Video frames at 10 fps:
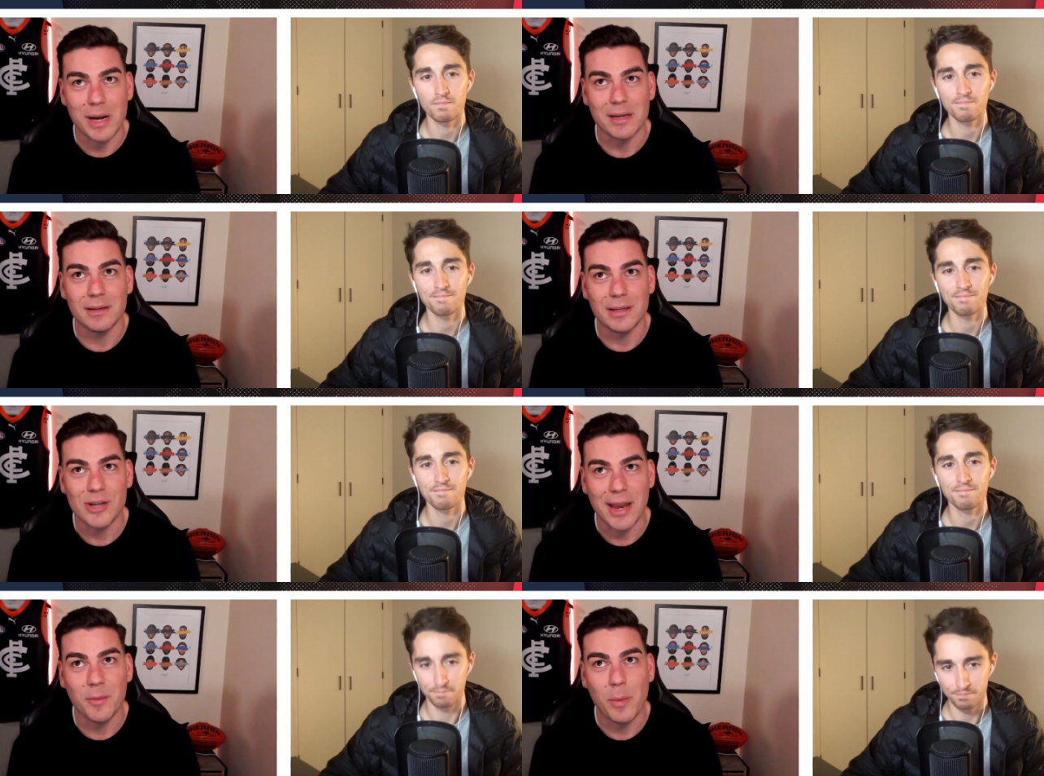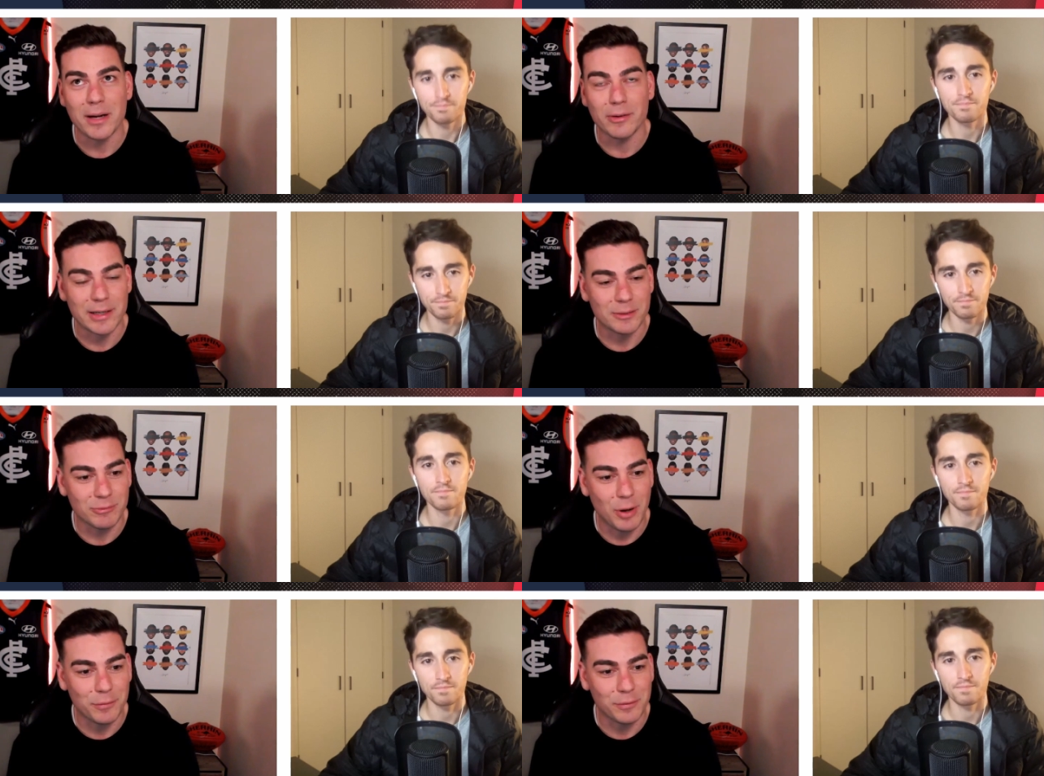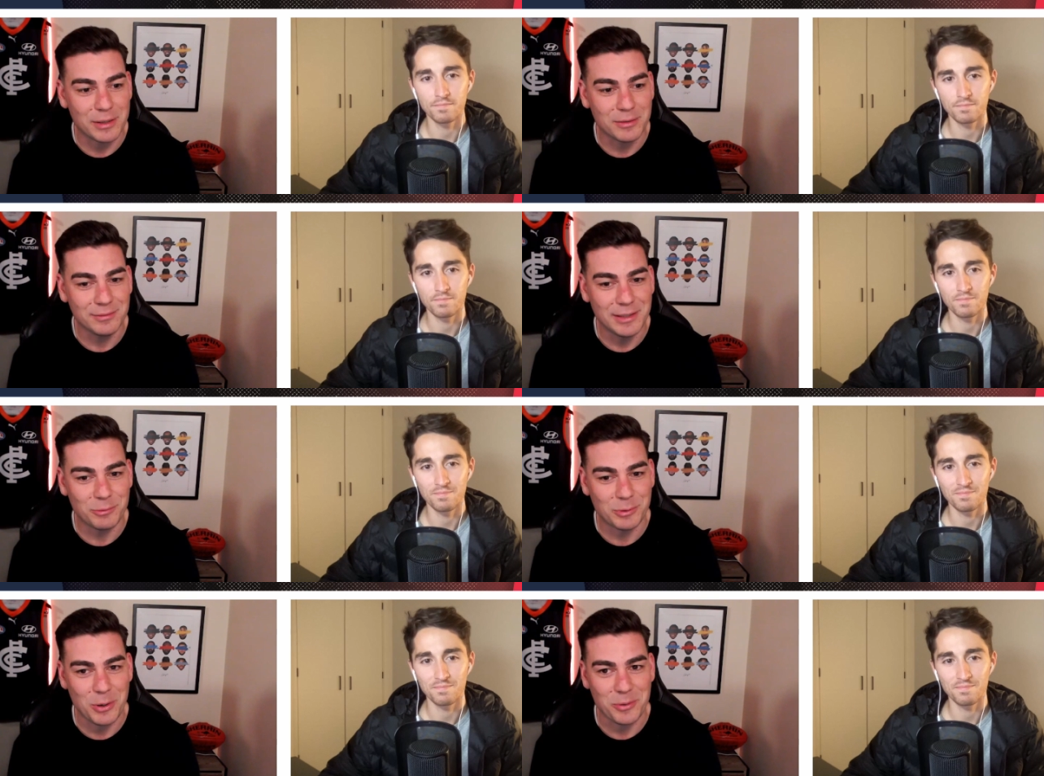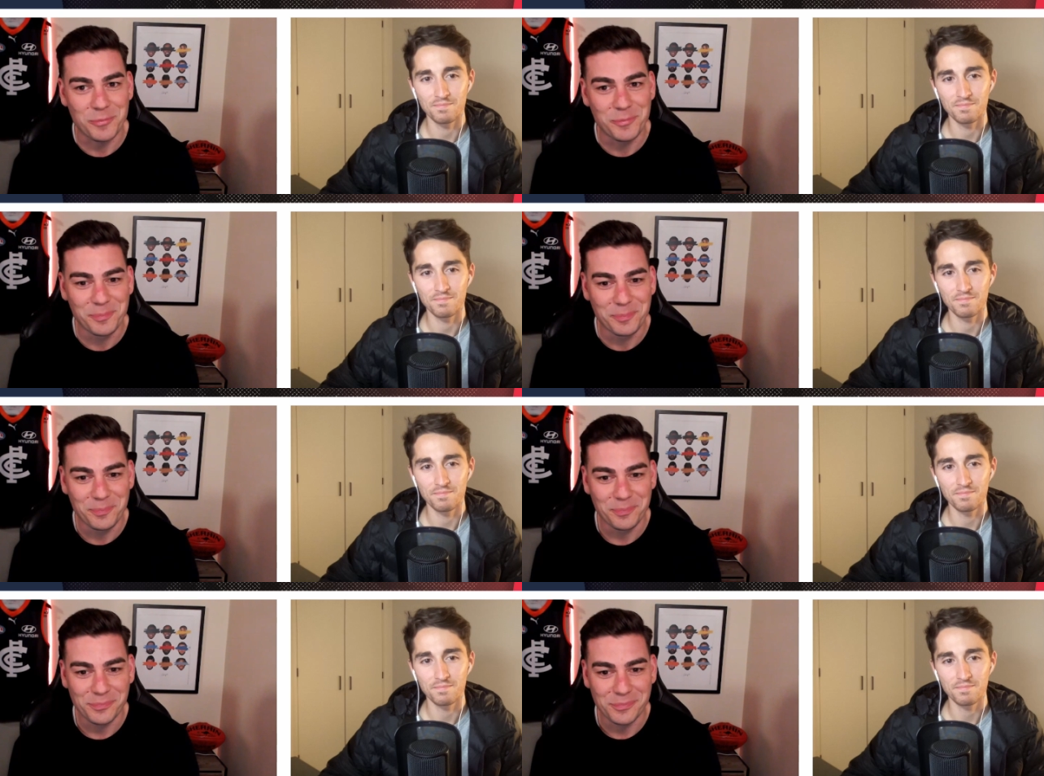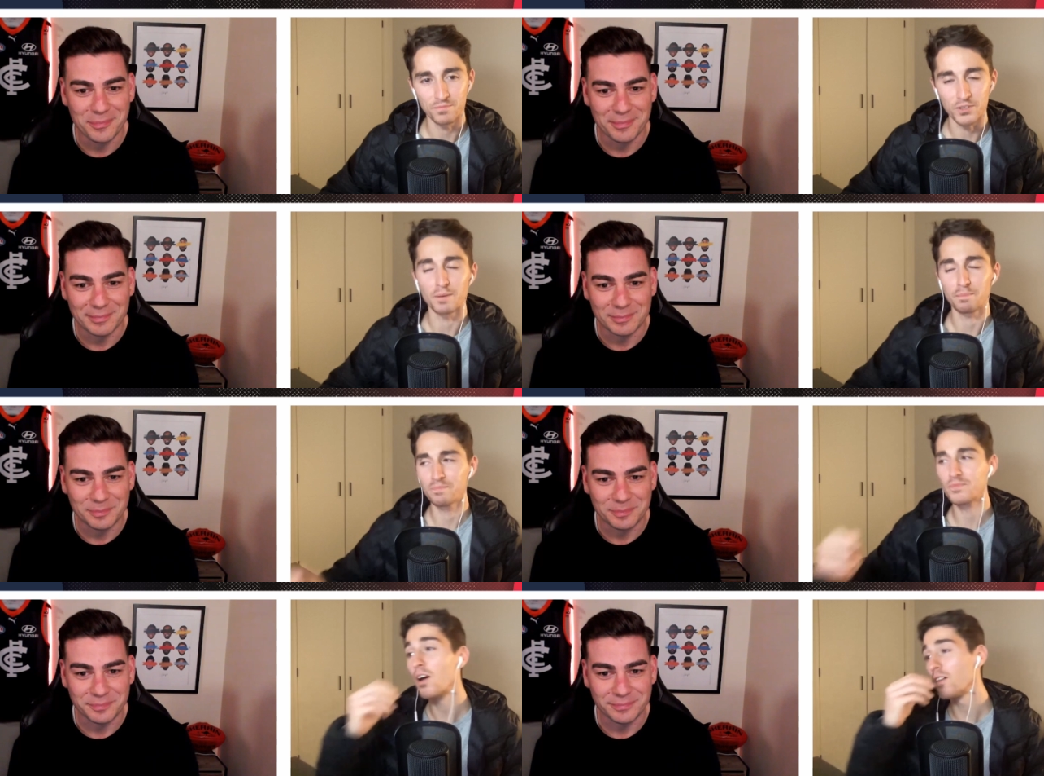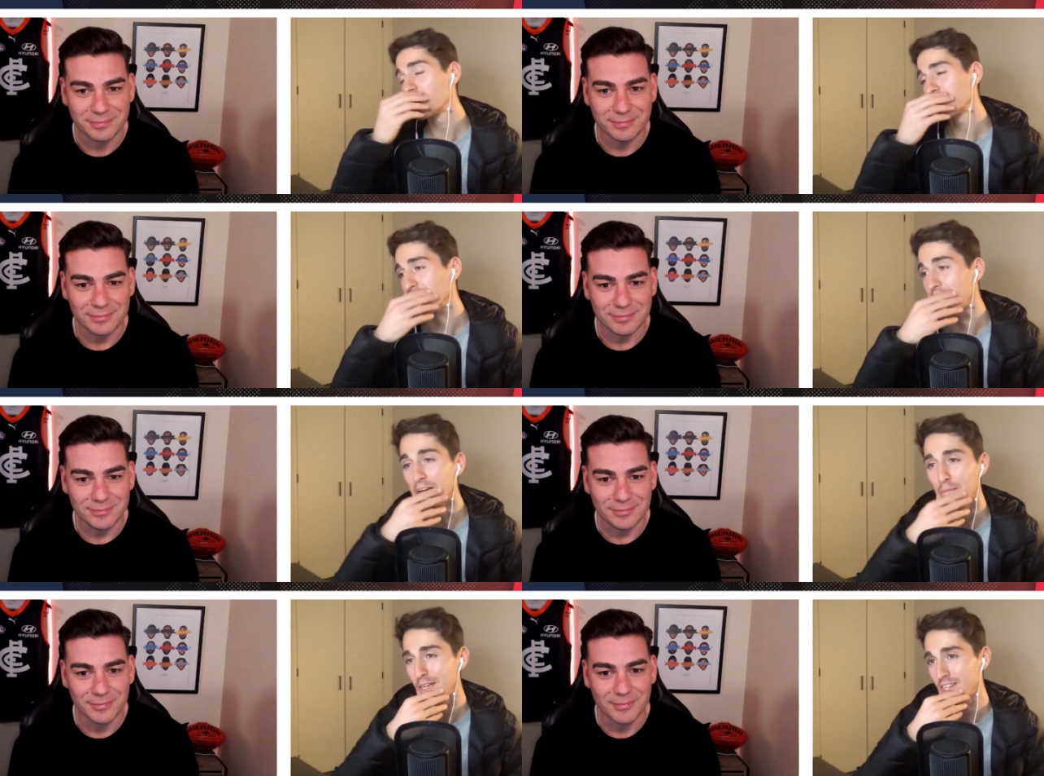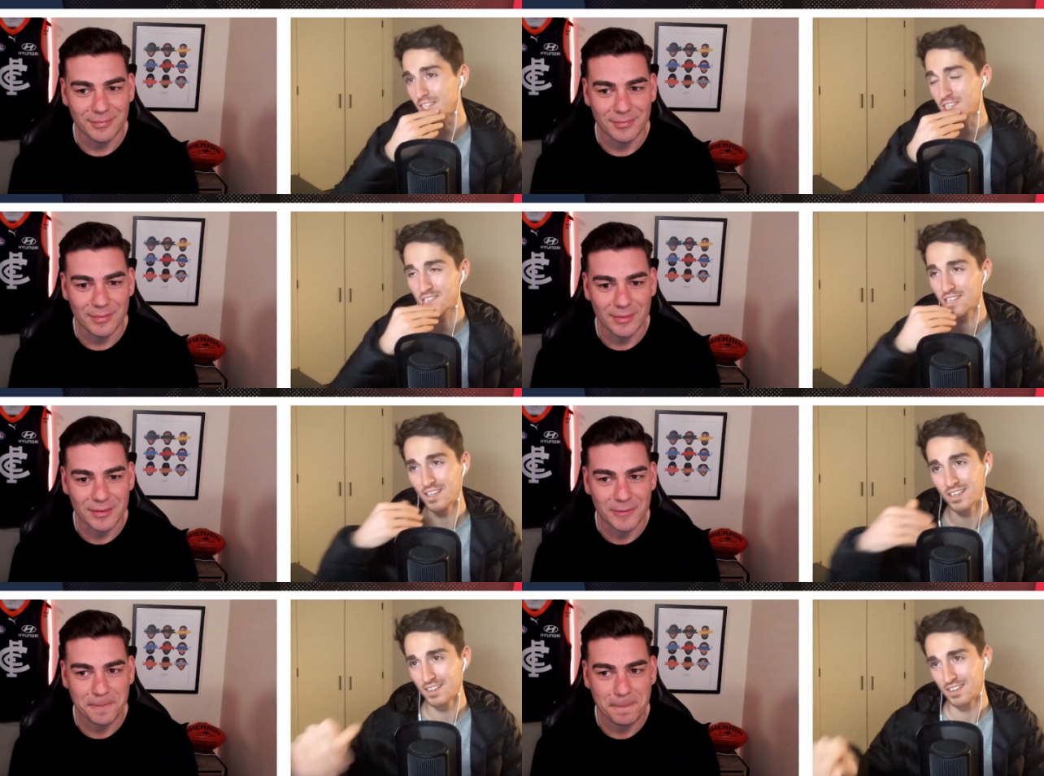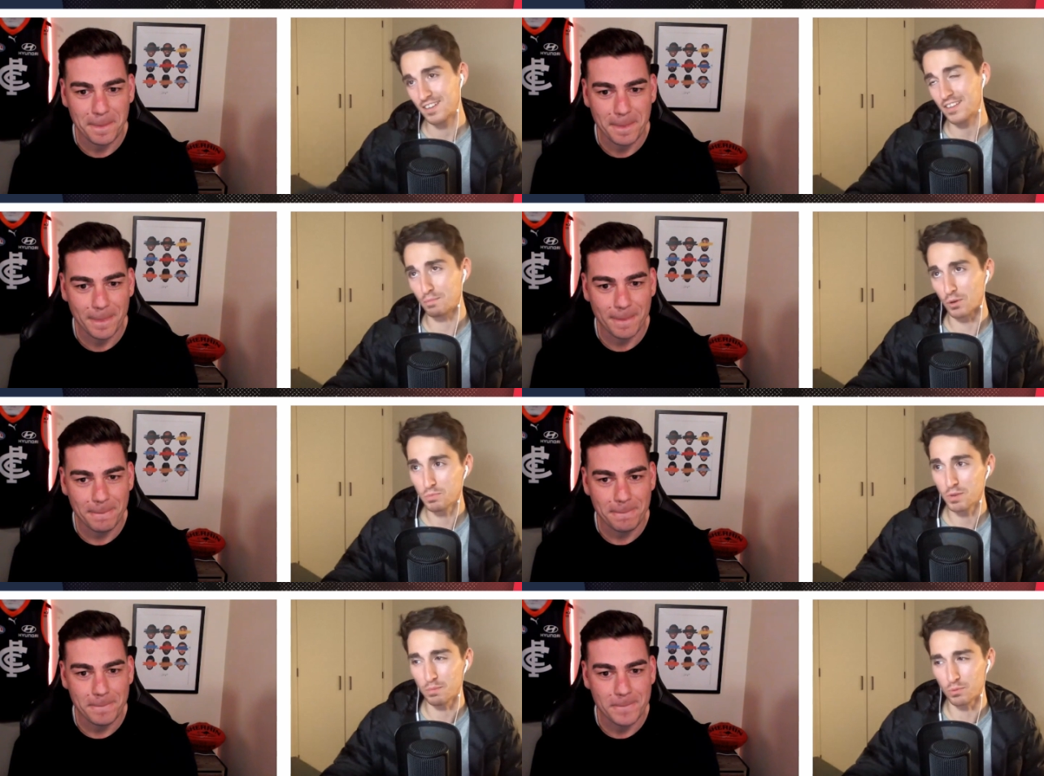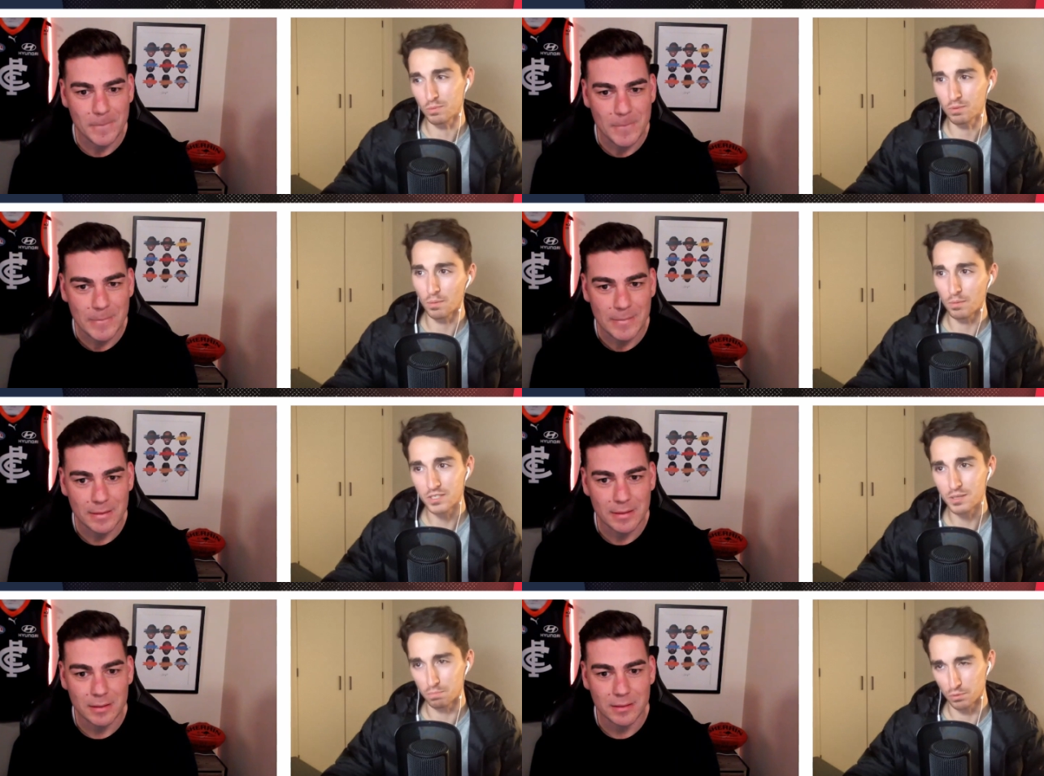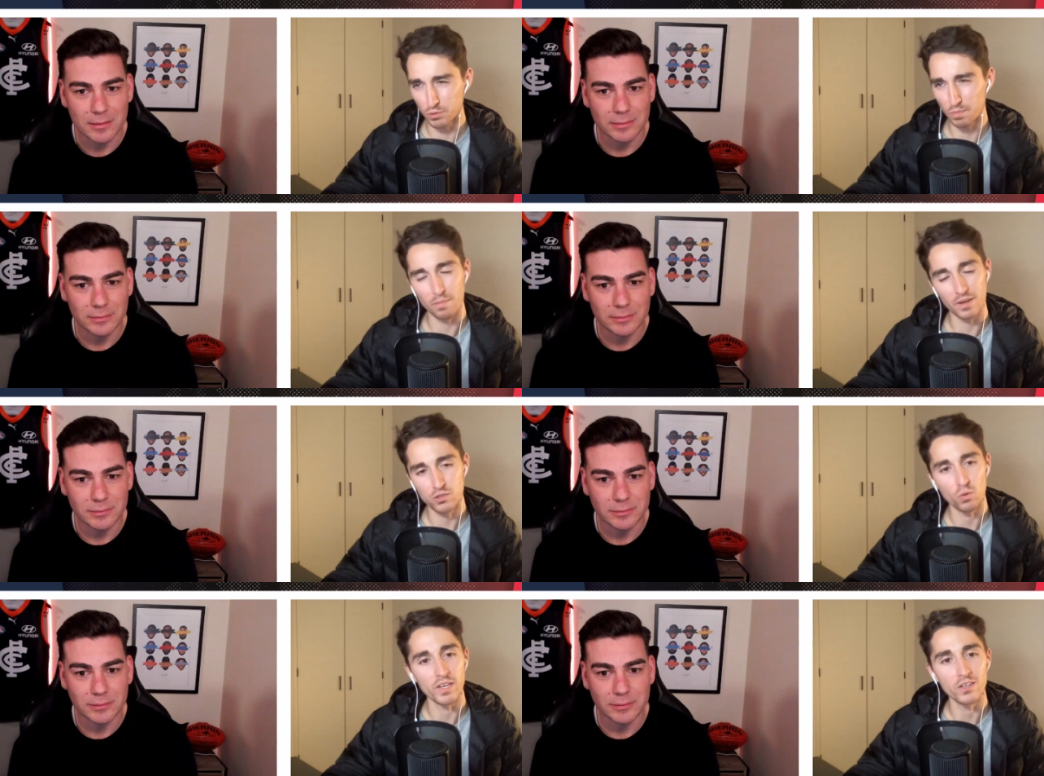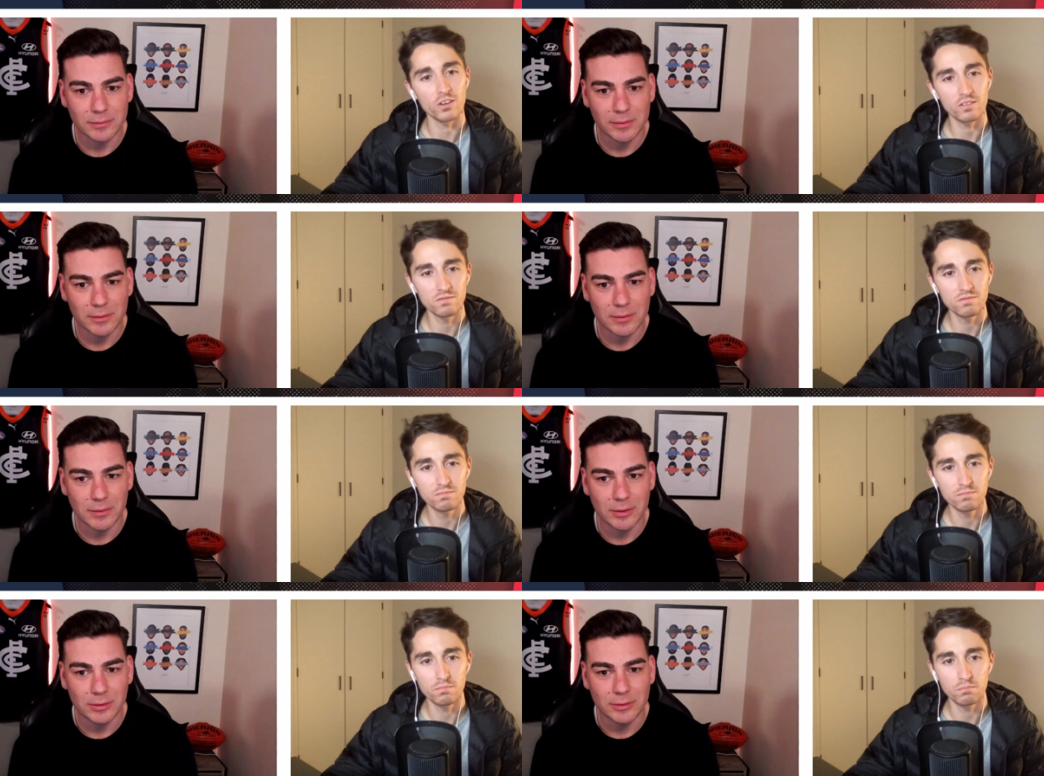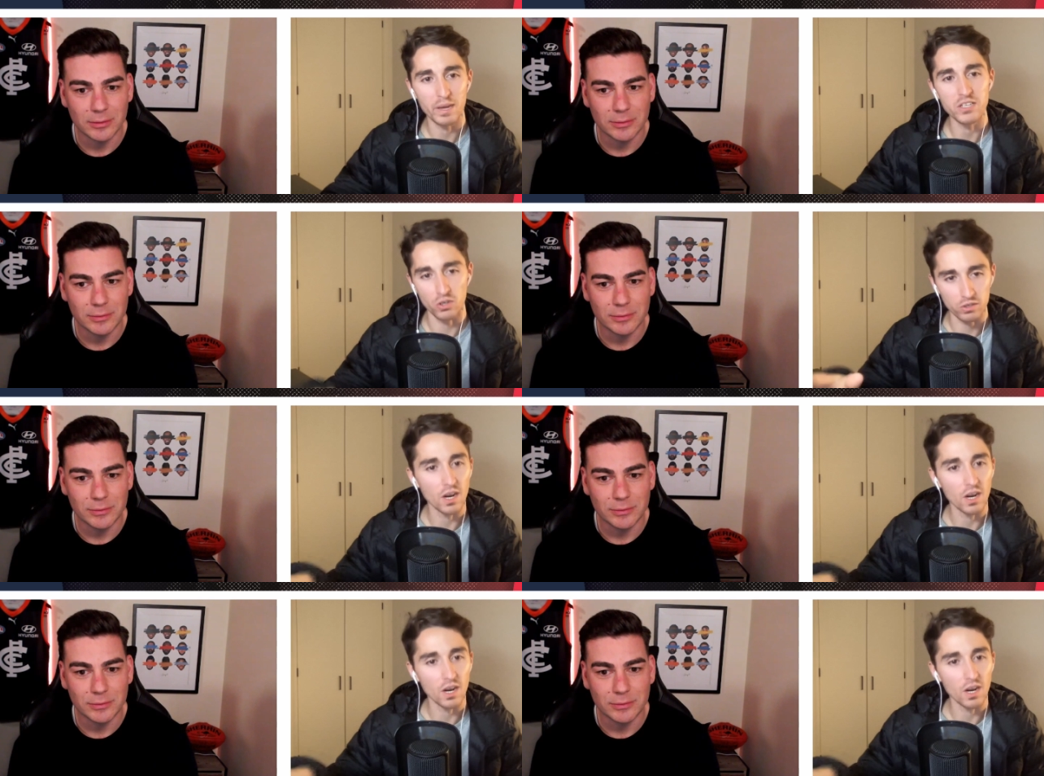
Speaker 1: win in Jacob Weitering's, hopefully his return.
Speaker 2: Yeah, no, that's fair. I mean, that's, I think most people would probably tip Blues by about 20-odd based on